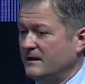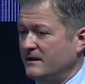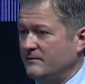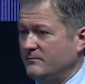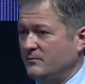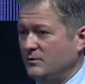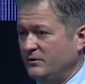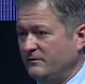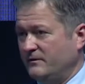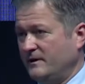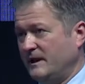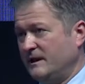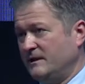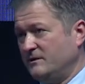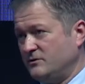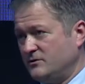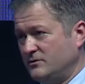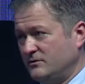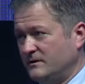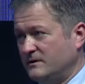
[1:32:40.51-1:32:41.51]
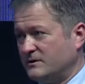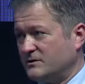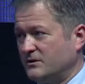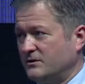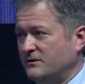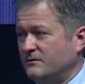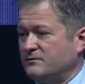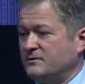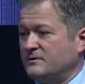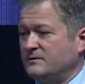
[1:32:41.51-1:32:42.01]
Moving into the
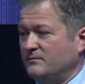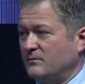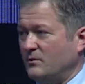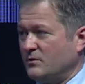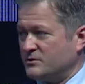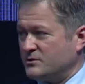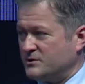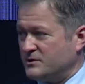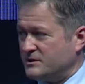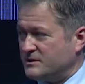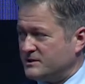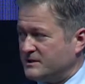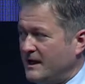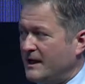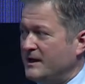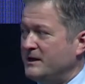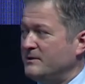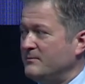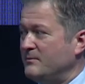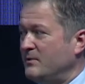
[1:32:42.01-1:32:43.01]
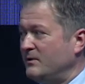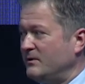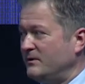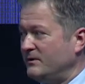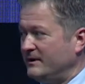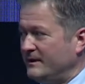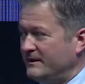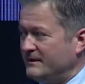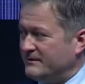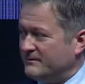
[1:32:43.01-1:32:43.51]
sort of more
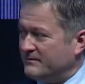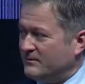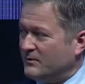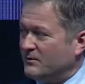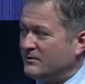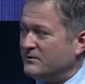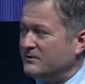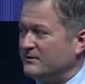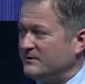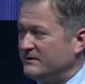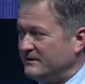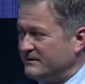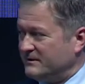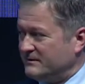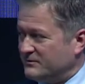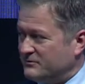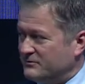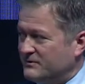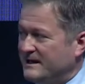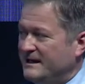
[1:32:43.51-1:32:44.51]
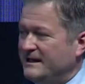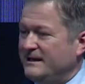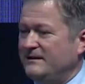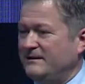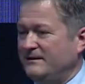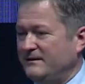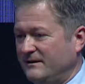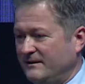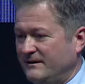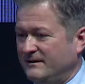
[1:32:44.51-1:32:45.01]
sustainable and the more
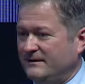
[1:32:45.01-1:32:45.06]
green